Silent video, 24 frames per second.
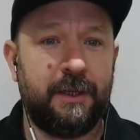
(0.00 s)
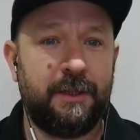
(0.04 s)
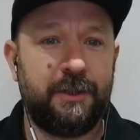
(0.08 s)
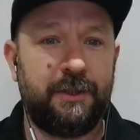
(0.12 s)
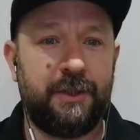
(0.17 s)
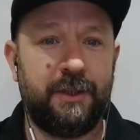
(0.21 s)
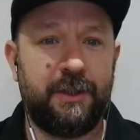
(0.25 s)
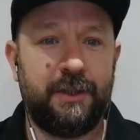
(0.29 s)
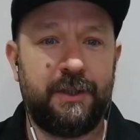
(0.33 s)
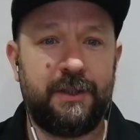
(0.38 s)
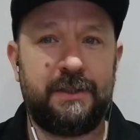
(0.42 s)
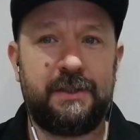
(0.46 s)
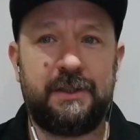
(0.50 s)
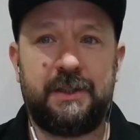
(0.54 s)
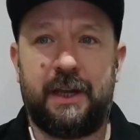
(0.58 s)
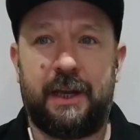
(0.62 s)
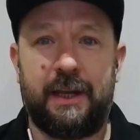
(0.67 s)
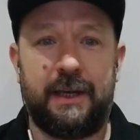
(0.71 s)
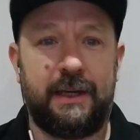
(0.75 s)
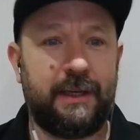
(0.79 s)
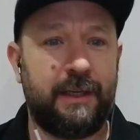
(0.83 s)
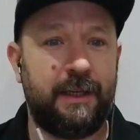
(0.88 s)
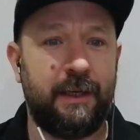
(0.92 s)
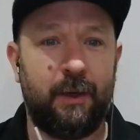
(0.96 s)
just
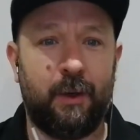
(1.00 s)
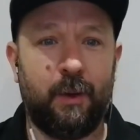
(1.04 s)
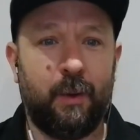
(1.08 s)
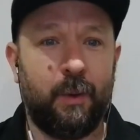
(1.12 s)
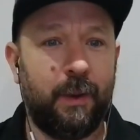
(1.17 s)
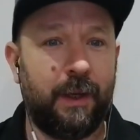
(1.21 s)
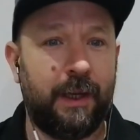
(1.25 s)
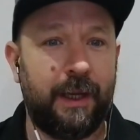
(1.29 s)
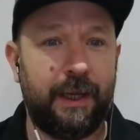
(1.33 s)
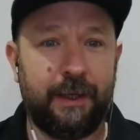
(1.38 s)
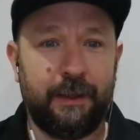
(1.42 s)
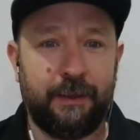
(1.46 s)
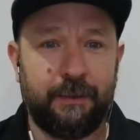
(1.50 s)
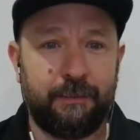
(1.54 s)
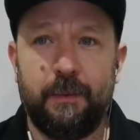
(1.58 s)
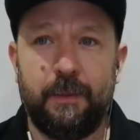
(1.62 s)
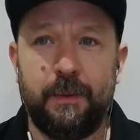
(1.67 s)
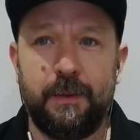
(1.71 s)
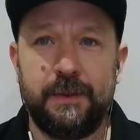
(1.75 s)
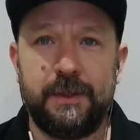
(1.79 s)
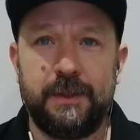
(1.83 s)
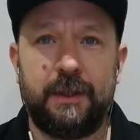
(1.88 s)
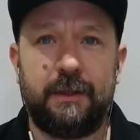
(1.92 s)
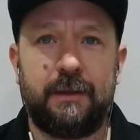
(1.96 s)
taking it all in
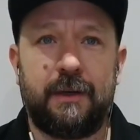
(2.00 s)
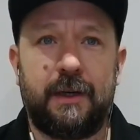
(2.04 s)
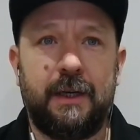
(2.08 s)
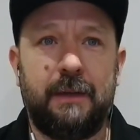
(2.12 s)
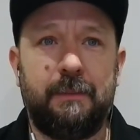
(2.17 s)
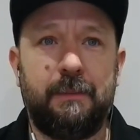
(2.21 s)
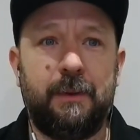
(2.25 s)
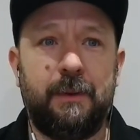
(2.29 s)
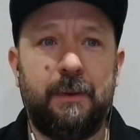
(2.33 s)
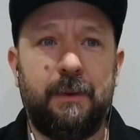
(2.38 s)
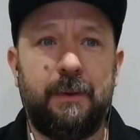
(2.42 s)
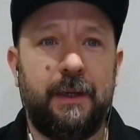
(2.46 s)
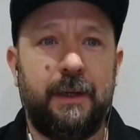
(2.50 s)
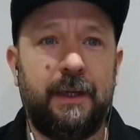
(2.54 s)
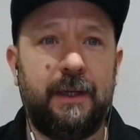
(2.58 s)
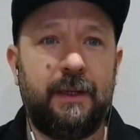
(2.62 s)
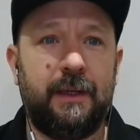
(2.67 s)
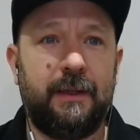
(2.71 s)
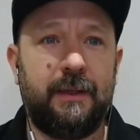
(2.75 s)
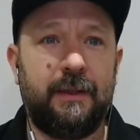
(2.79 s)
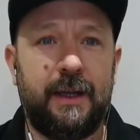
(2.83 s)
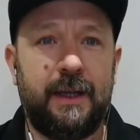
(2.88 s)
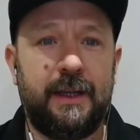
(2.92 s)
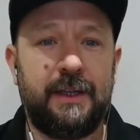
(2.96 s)
was incredible.
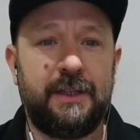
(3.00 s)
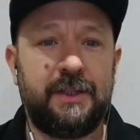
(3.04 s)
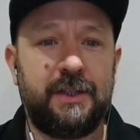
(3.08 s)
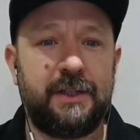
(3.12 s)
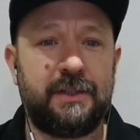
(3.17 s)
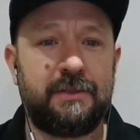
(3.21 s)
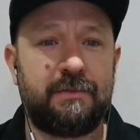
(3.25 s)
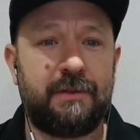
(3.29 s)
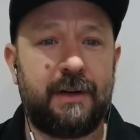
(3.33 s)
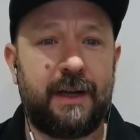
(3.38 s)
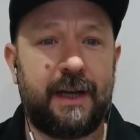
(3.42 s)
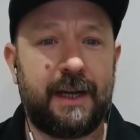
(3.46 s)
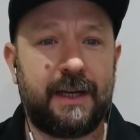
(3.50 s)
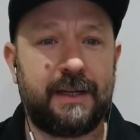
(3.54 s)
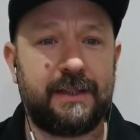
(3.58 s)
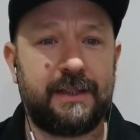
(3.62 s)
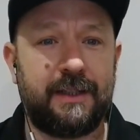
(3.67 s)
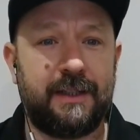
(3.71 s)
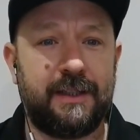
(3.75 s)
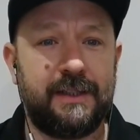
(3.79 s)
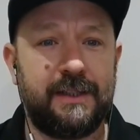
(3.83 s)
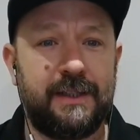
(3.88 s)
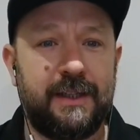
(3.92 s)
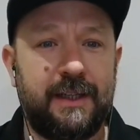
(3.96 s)
And it's just
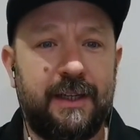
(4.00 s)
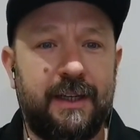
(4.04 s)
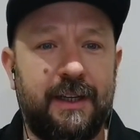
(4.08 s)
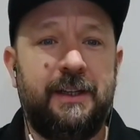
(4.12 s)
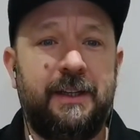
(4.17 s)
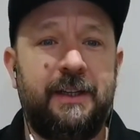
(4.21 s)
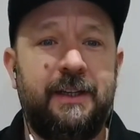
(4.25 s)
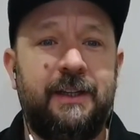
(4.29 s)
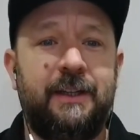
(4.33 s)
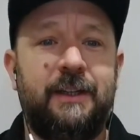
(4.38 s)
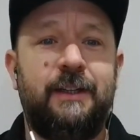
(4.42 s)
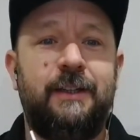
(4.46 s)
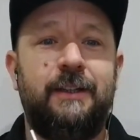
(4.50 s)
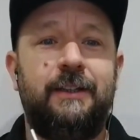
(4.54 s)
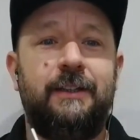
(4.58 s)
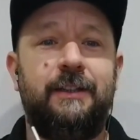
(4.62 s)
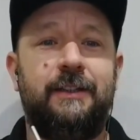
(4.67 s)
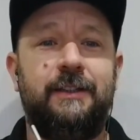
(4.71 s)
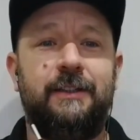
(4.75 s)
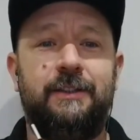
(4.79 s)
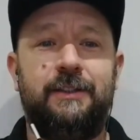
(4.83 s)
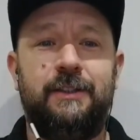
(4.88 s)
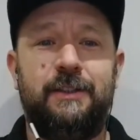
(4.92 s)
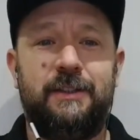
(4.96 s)
relaxing, isn't it? Like
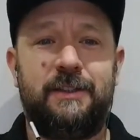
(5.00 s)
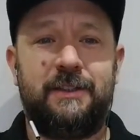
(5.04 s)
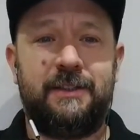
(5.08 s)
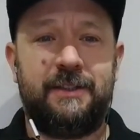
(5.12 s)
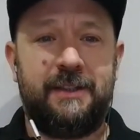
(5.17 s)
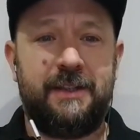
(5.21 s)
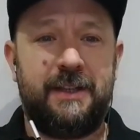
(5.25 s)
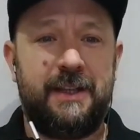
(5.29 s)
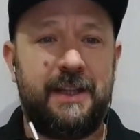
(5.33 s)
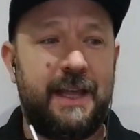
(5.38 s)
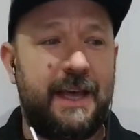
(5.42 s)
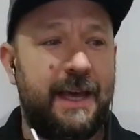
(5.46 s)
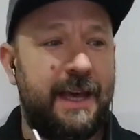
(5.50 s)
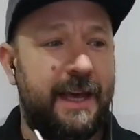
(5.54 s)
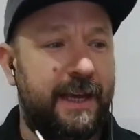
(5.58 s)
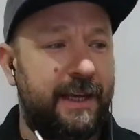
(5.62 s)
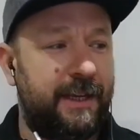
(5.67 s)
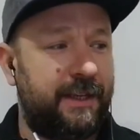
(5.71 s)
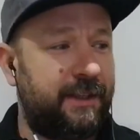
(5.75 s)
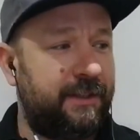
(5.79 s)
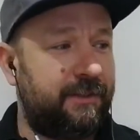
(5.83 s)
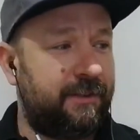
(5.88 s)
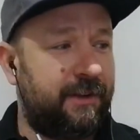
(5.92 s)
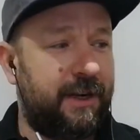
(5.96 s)
you could just,
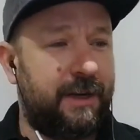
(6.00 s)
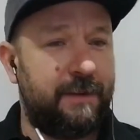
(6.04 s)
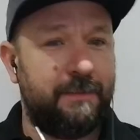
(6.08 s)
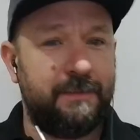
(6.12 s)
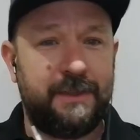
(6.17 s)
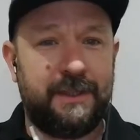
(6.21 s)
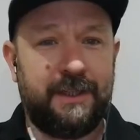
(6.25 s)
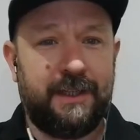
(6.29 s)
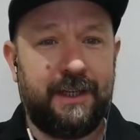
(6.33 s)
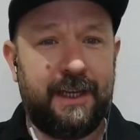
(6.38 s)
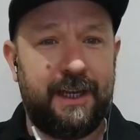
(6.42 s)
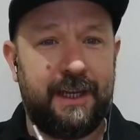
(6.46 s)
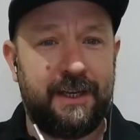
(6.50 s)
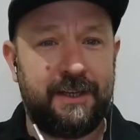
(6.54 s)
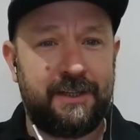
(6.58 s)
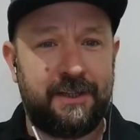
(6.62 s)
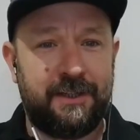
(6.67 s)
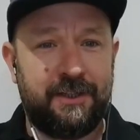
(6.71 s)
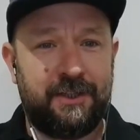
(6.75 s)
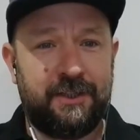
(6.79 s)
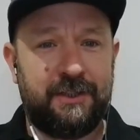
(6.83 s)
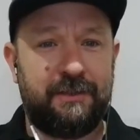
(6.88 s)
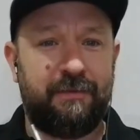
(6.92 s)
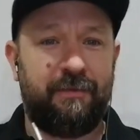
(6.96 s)
there, your arms and your legs
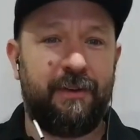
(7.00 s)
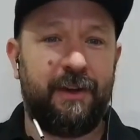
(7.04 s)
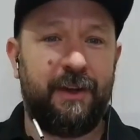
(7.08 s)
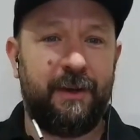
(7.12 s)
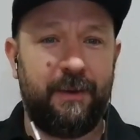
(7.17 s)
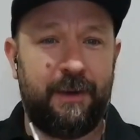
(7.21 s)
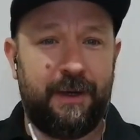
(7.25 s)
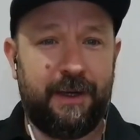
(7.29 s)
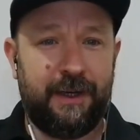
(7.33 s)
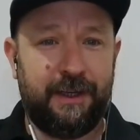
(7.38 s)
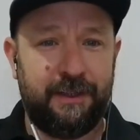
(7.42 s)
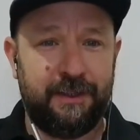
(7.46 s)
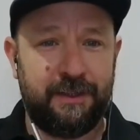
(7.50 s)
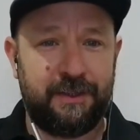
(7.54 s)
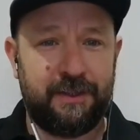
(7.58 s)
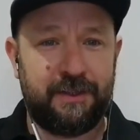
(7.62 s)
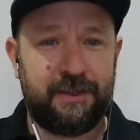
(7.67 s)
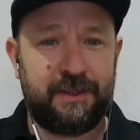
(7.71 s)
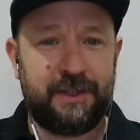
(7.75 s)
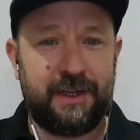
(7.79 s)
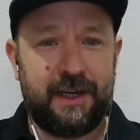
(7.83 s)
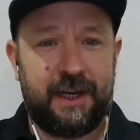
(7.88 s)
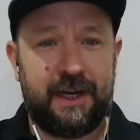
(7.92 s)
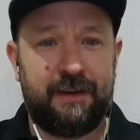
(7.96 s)
can just float in. You're
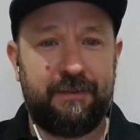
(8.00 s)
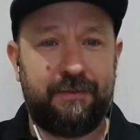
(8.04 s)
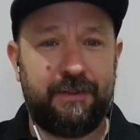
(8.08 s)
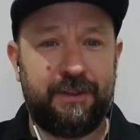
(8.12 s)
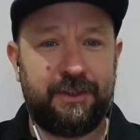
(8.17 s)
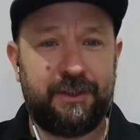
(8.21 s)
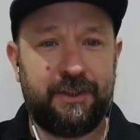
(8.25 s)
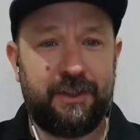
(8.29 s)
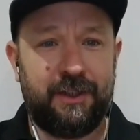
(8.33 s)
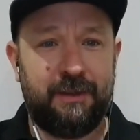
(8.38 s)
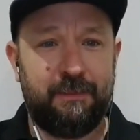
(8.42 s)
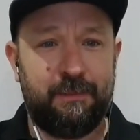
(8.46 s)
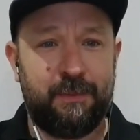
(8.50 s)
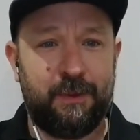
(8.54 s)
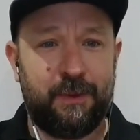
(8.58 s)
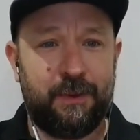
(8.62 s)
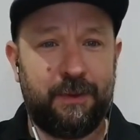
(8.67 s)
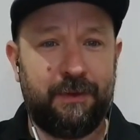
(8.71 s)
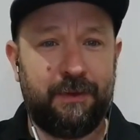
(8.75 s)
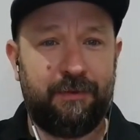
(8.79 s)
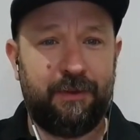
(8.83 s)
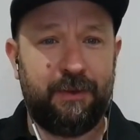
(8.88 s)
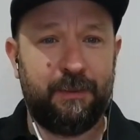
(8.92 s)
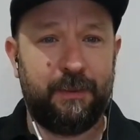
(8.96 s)
sort of starfishing on the
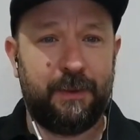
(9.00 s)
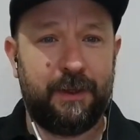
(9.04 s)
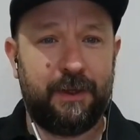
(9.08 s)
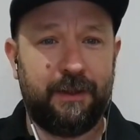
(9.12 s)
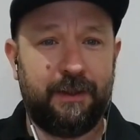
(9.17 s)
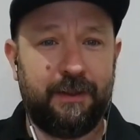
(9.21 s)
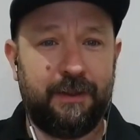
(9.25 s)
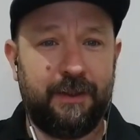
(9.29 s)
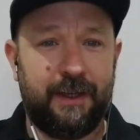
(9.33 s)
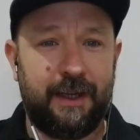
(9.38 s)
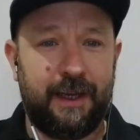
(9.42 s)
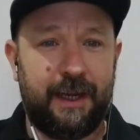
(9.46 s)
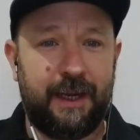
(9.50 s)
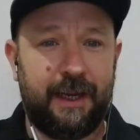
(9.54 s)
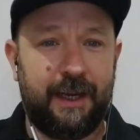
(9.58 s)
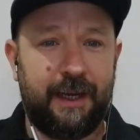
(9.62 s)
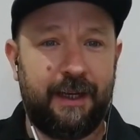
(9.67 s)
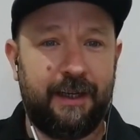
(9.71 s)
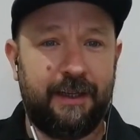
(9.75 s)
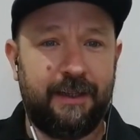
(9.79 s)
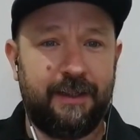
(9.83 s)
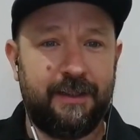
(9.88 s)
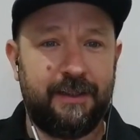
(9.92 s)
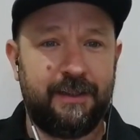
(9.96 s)
board if you want.
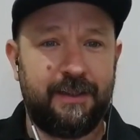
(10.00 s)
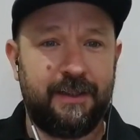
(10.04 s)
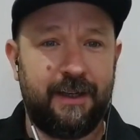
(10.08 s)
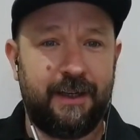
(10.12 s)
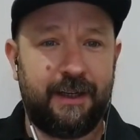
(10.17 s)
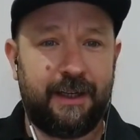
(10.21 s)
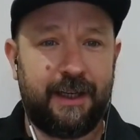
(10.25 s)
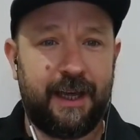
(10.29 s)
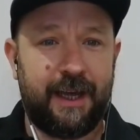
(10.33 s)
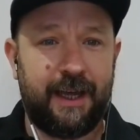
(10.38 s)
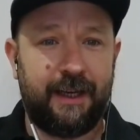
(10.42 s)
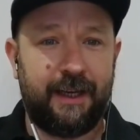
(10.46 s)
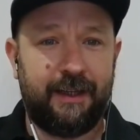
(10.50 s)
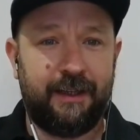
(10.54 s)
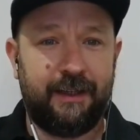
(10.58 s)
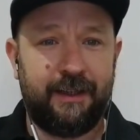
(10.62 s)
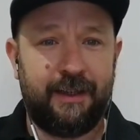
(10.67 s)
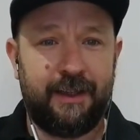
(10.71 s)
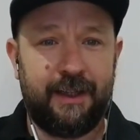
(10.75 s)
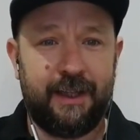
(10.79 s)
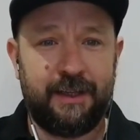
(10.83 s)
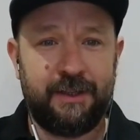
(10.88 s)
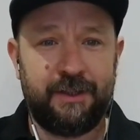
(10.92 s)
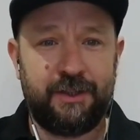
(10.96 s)
And again,
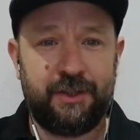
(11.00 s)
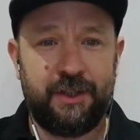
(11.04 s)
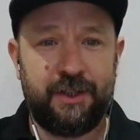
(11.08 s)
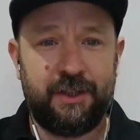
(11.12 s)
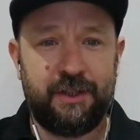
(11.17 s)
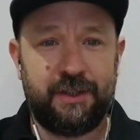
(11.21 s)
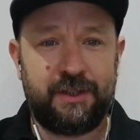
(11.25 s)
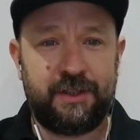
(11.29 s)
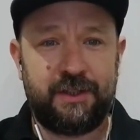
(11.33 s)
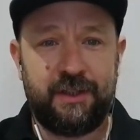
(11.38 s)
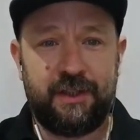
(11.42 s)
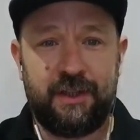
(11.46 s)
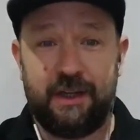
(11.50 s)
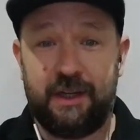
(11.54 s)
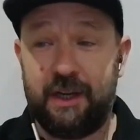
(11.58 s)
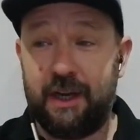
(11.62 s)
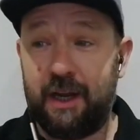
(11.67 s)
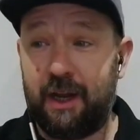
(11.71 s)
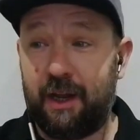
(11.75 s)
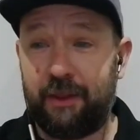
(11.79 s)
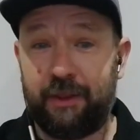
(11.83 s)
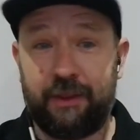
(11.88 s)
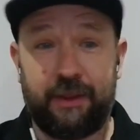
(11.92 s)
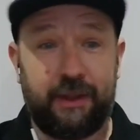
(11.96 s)
there's just
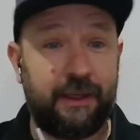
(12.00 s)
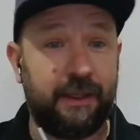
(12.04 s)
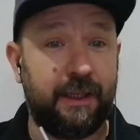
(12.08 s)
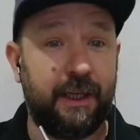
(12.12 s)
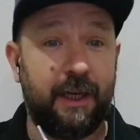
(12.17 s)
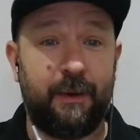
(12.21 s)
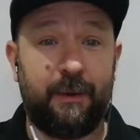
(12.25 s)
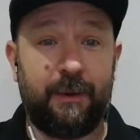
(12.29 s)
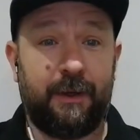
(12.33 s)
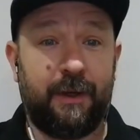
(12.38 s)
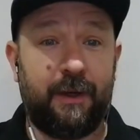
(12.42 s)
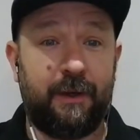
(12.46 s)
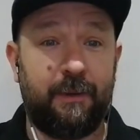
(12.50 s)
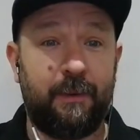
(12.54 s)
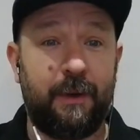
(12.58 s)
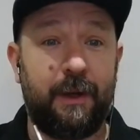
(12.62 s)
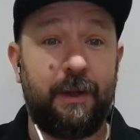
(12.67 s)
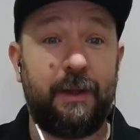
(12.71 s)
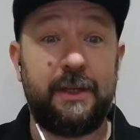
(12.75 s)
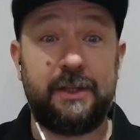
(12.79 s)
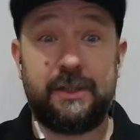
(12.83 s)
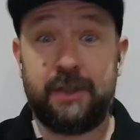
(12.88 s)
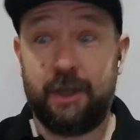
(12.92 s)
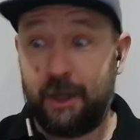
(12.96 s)
nothing going on.
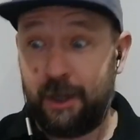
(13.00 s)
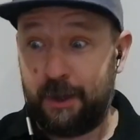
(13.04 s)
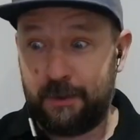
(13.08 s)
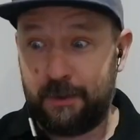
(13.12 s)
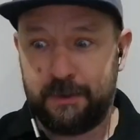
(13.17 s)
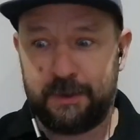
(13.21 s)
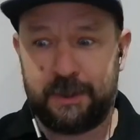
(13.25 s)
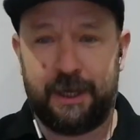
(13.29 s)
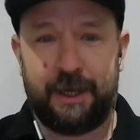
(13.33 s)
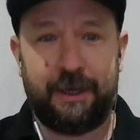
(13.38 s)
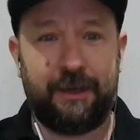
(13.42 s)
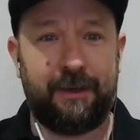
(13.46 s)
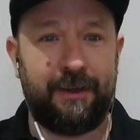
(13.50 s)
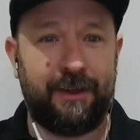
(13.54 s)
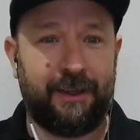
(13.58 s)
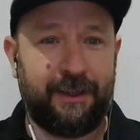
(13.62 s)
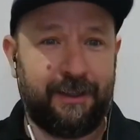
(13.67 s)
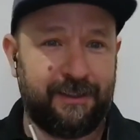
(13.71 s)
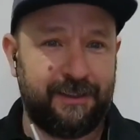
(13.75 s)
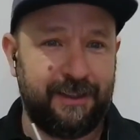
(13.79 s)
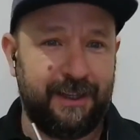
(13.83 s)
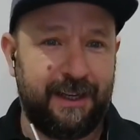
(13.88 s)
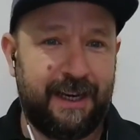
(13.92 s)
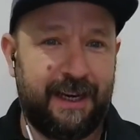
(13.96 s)
Well, there's loads going on
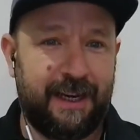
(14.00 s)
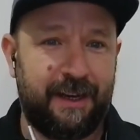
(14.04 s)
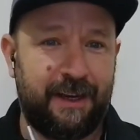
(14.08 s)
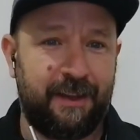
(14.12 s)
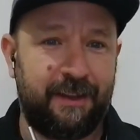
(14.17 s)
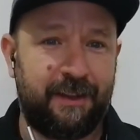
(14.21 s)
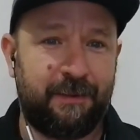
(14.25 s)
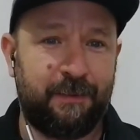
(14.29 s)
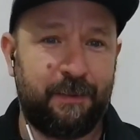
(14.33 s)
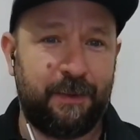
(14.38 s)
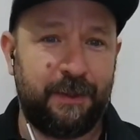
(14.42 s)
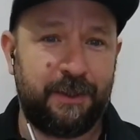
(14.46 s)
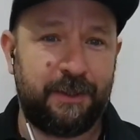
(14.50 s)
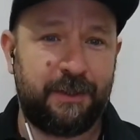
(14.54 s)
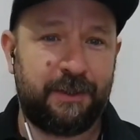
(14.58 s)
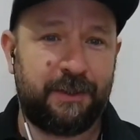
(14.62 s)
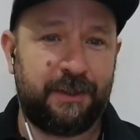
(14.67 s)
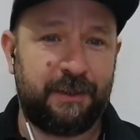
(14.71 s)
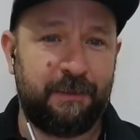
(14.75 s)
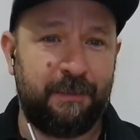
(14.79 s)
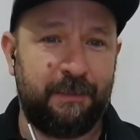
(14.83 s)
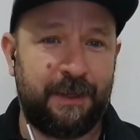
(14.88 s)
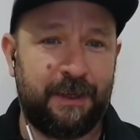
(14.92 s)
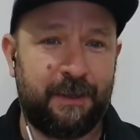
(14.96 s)
underneath,
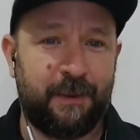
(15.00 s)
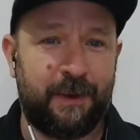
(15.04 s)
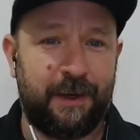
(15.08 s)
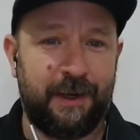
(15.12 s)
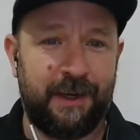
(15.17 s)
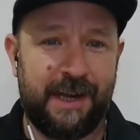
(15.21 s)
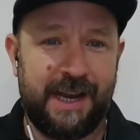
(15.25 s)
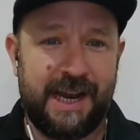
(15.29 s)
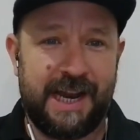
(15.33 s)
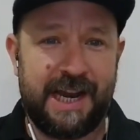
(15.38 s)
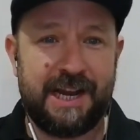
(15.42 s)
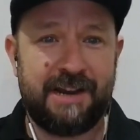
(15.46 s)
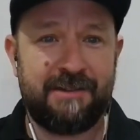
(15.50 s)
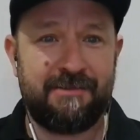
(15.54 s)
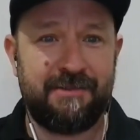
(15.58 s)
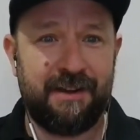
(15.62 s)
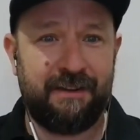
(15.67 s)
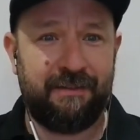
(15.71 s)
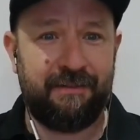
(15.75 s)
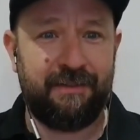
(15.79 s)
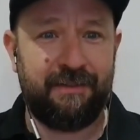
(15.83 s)
which can be quite an eerie